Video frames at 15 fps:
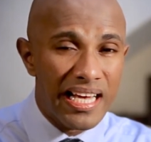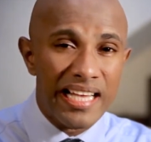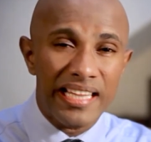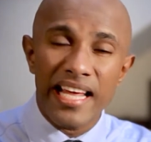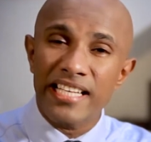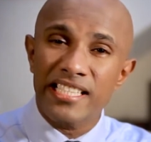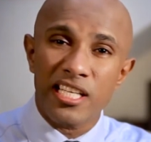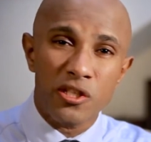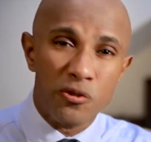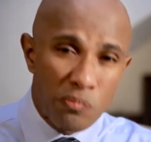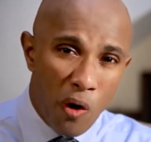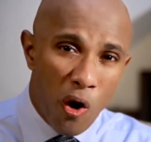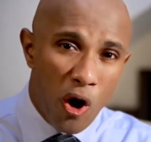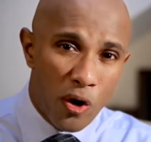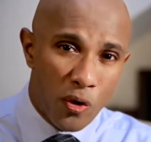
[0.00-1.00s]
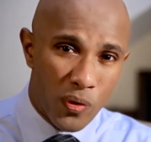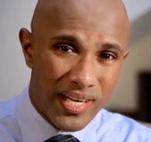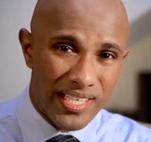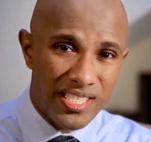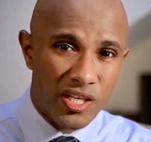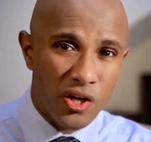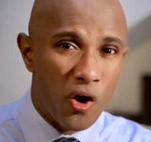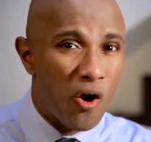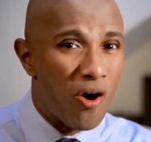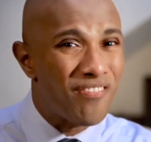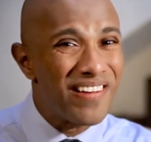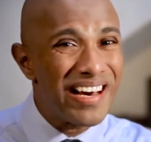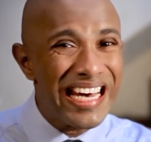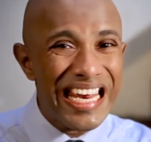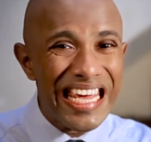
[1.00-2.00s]
there is a small risk of
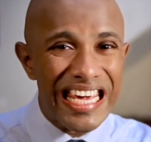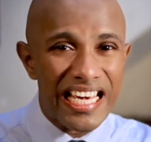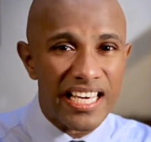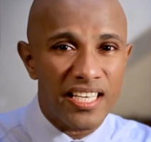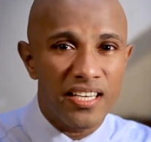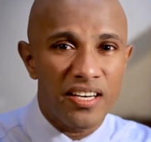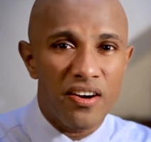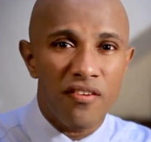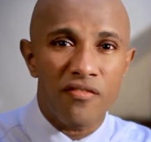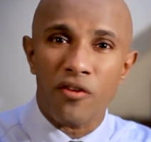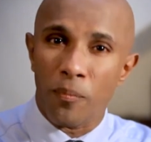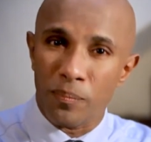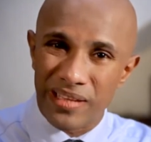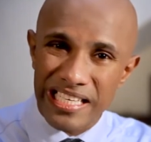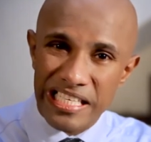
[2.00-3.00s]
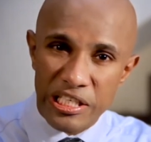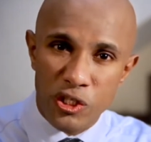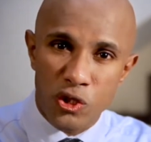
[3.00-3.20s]
a leak from this